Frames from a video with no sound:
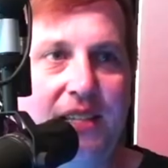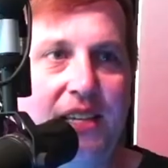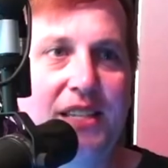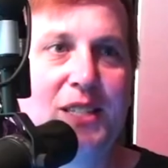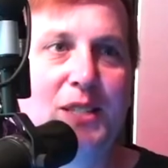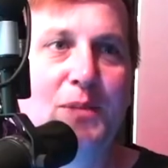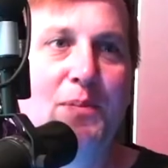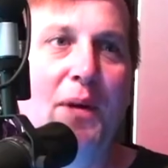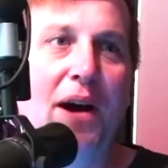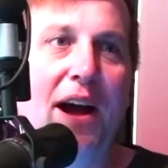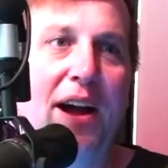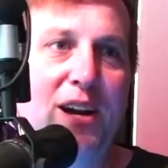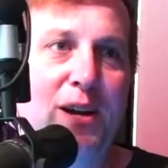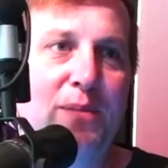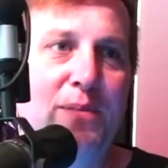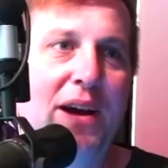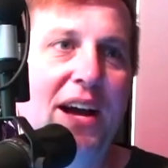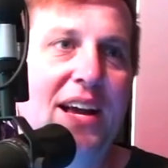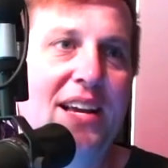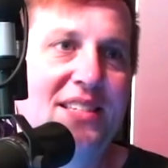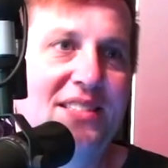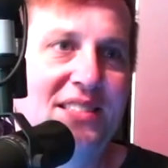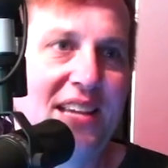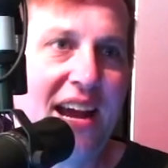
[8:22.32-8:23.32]
inspired yeah.
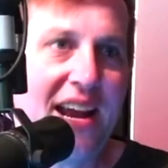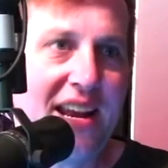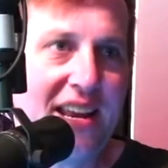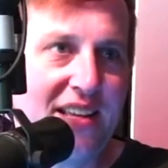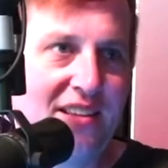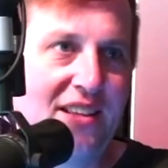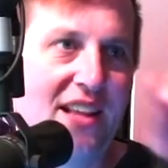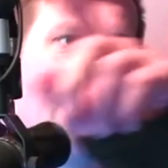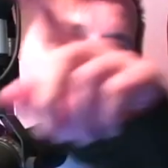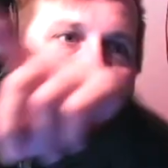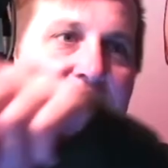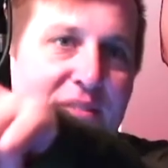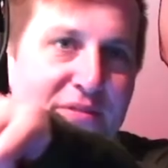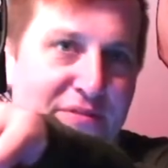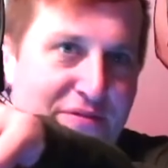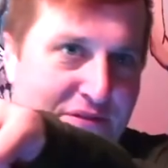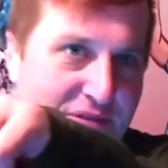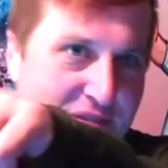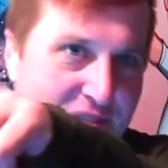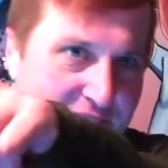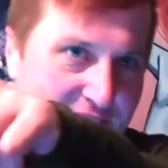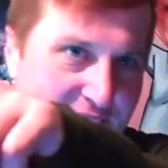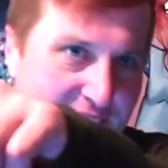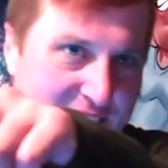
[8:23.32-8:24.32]
by his dating life.
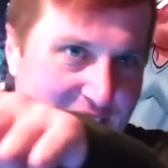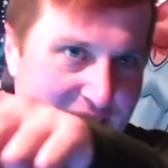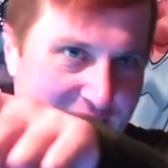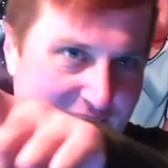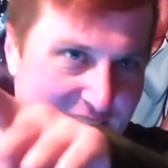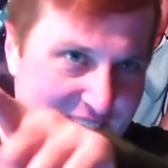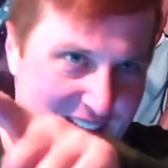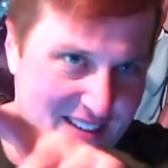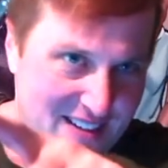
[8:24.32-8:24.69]
Yeah. yeah he's